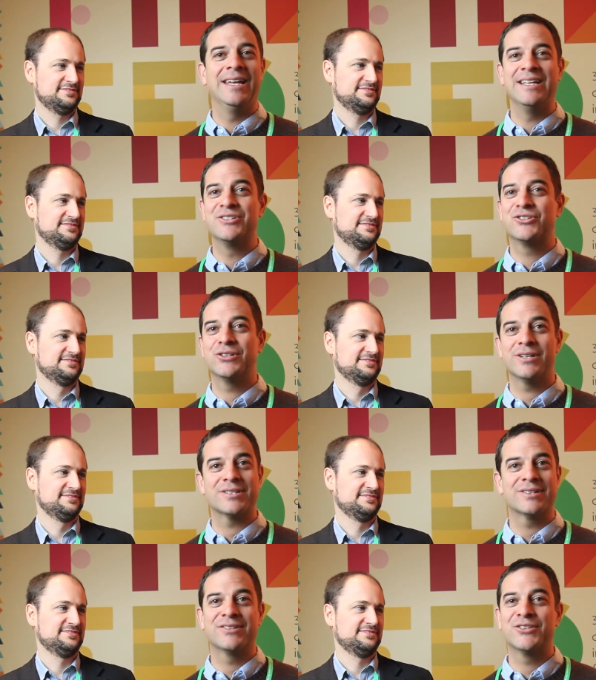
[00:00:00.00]
Speaker 1: he's
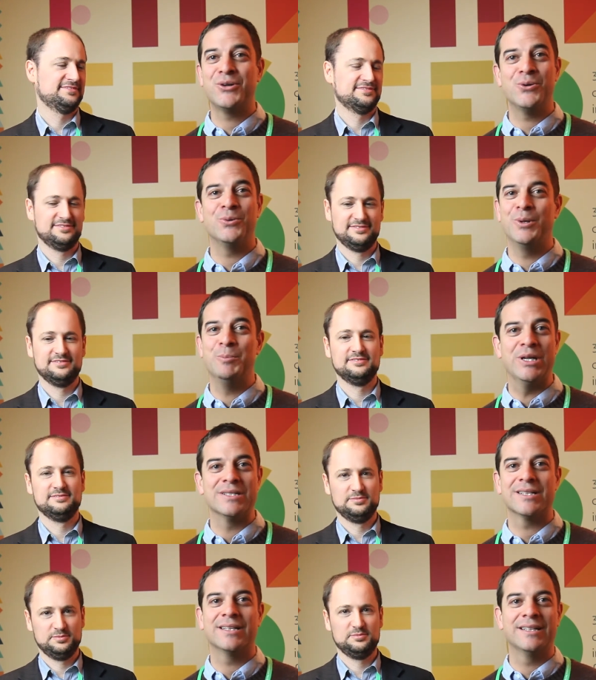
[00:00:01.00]
just so amazing
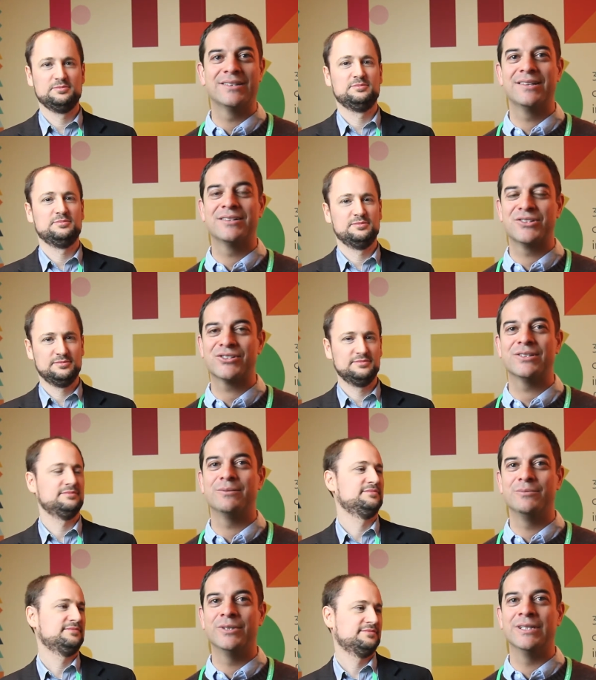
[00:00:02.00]
amazing. He's, he's just a
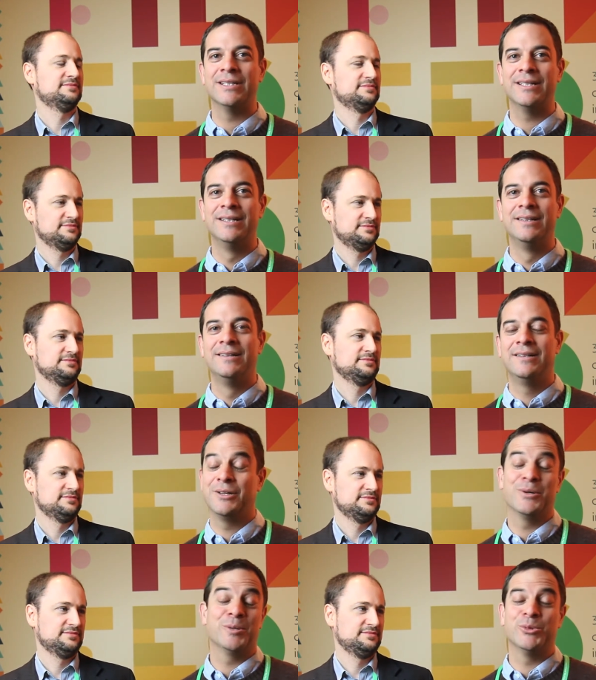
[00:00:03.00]
really
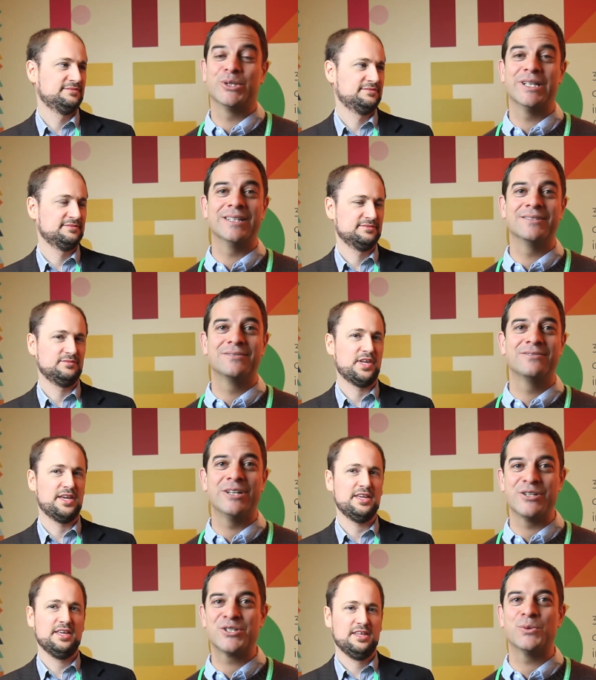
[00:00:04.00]
incredible kid.
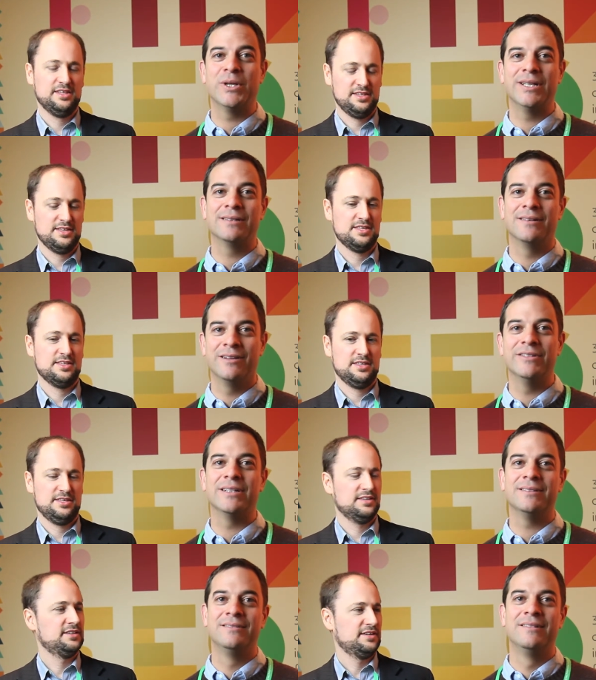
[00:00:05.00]
Very sweet,
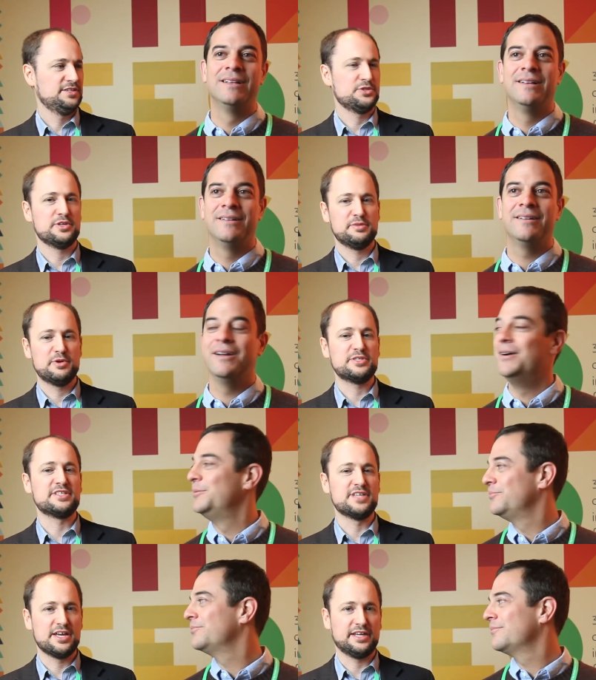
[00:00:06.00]
loving.
Speaker 2: He's sort of the most
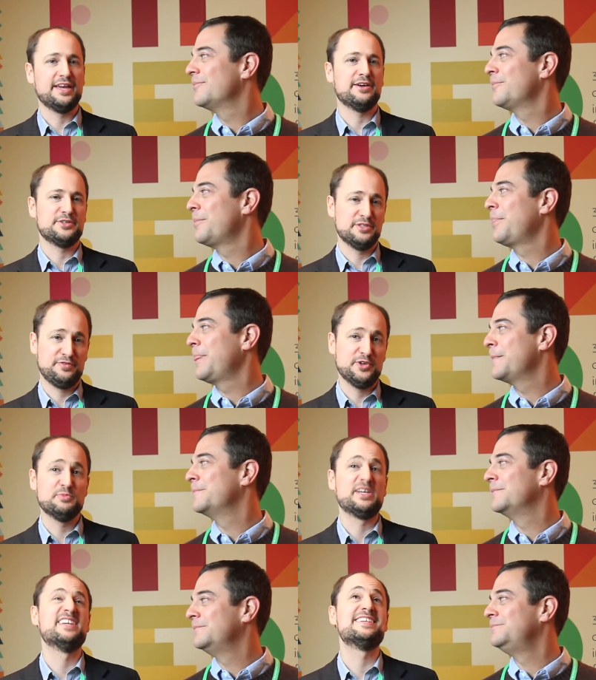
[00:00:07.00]
exotic character in the film
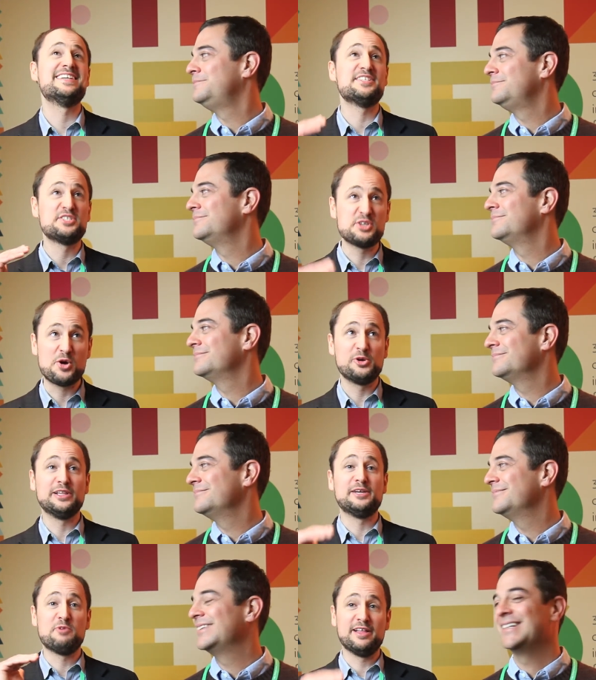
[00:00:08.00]
because he is
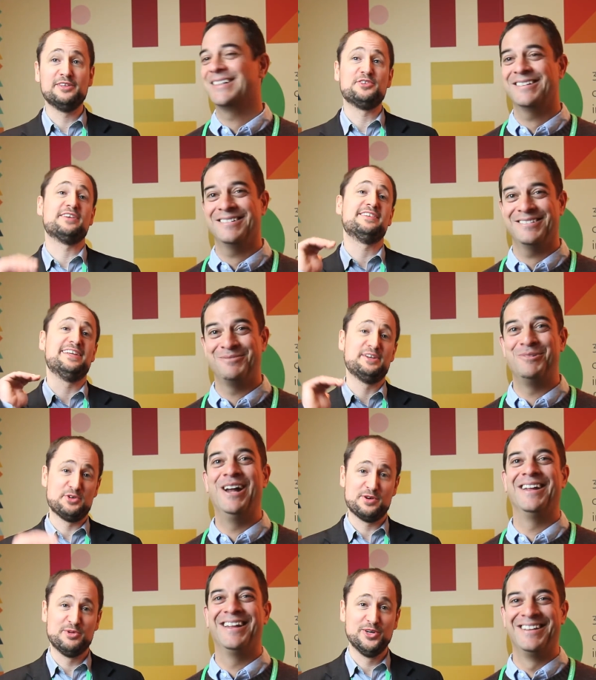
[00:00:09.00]
totally well adjusted.
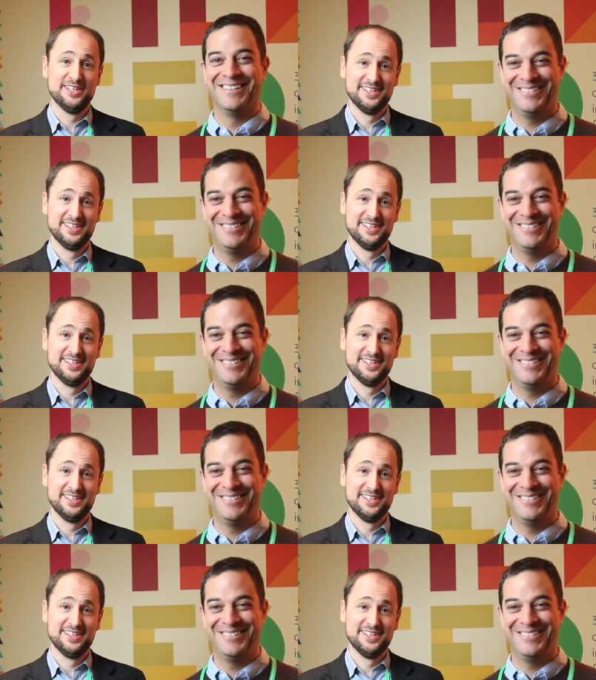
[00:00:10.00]
Right.